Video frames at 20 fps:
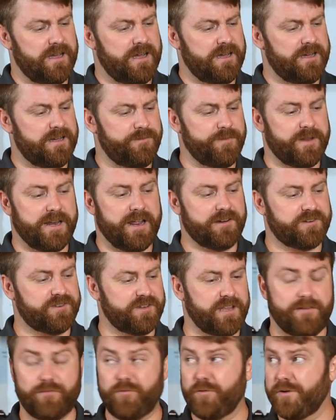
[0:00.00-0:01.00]
And I
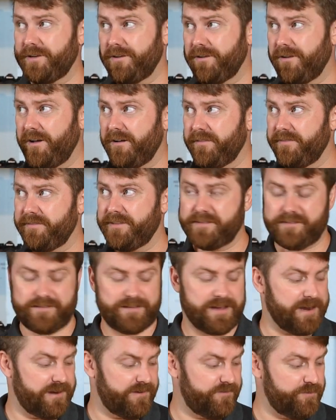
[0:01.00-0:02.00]
actually have one on this
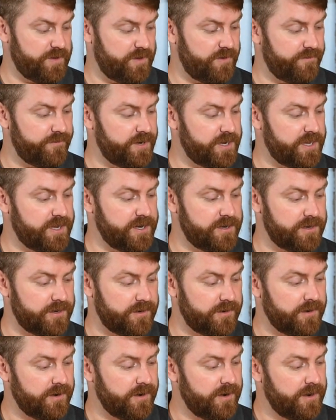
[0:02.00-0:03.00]
side of me over
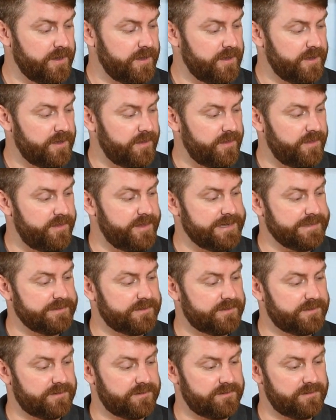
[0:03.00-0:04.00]
here
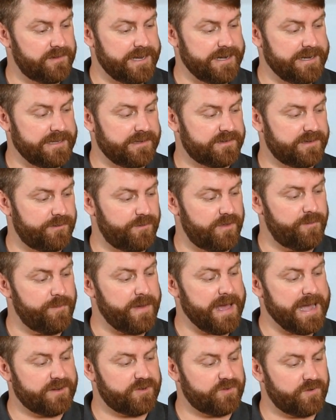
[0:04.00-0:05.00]
that's lighting some of the
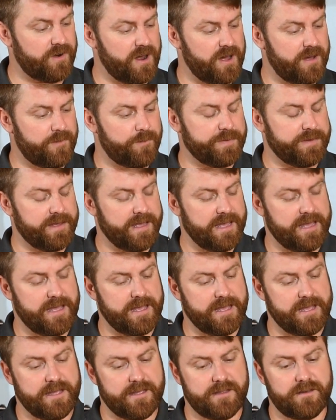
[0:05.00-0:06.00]
backdrop
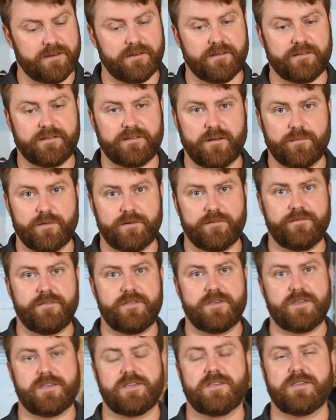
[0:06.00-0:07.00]
and some of
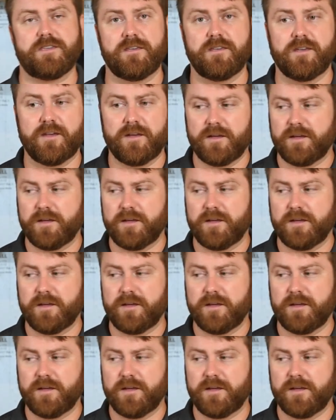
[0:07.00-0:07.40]
me.